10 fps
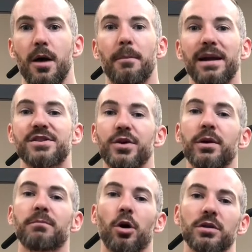By
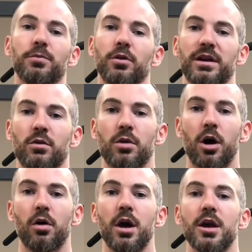doing multiple in a
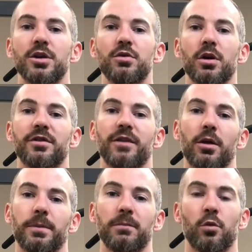row, you are
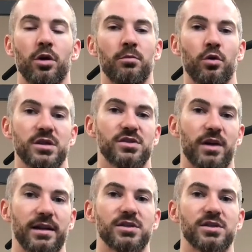developing more and more strength.